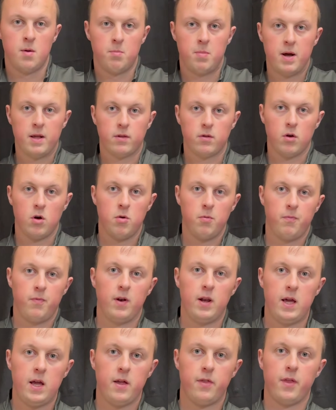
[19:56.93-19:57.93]
But
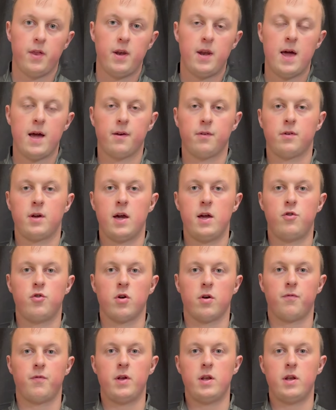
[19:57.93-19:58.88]
hopefully in the next K-Truck